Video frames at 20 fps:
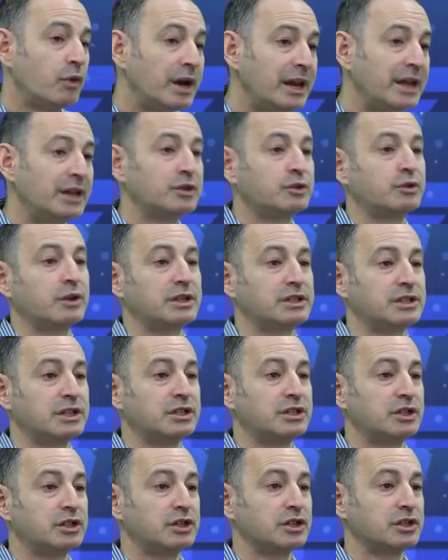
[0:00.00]
really
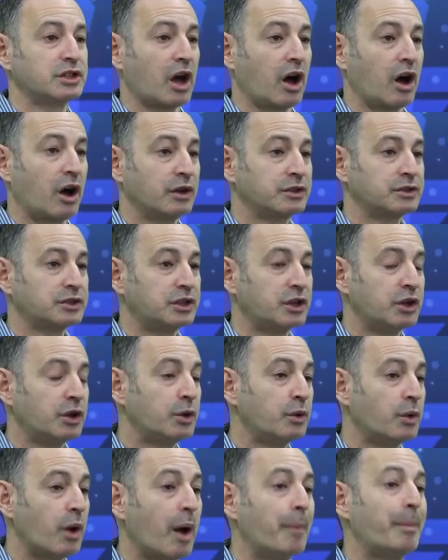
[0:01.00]
interested to just ask
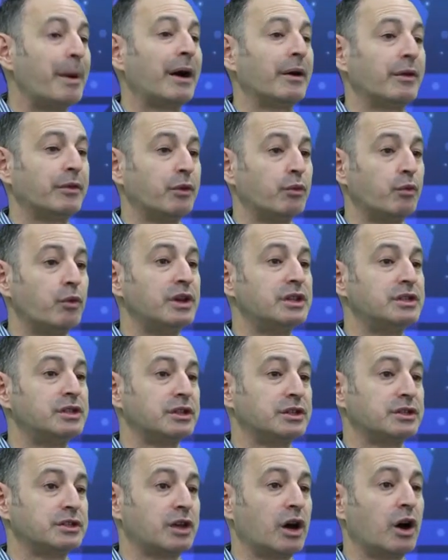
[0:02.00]
you about the
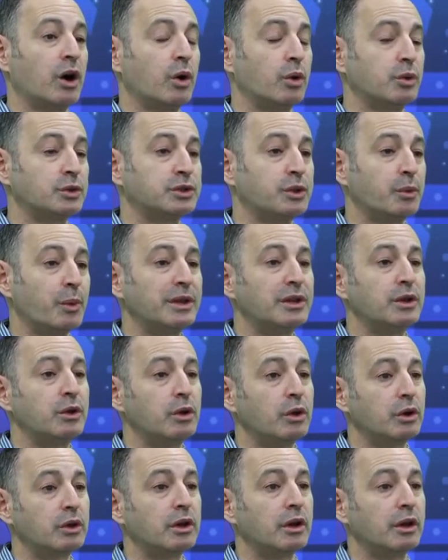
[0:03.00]
region as a whole. So when
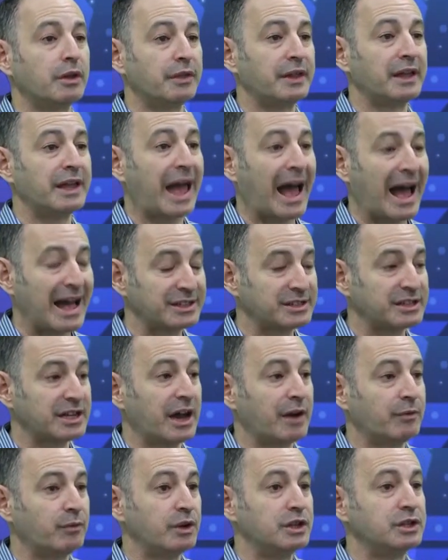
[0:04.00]
you look at the
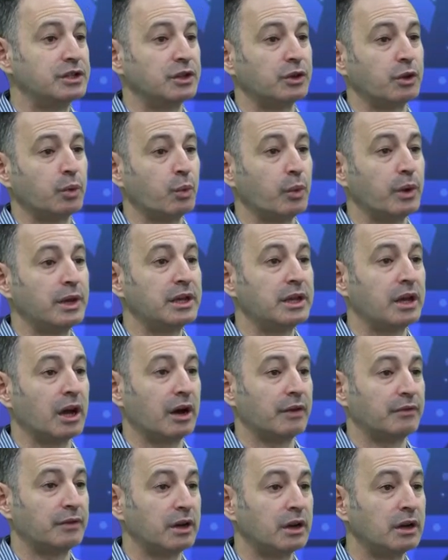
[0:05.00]
ASEAN region that we
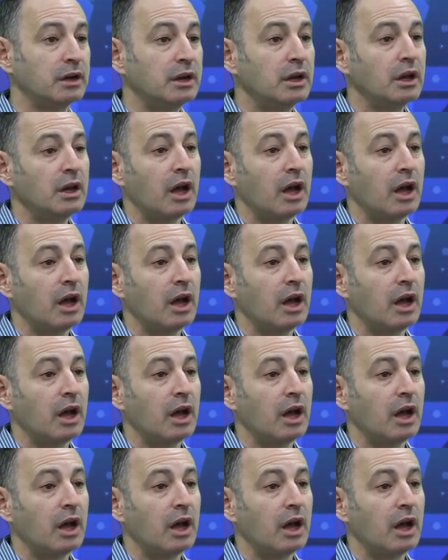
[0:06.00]
cover,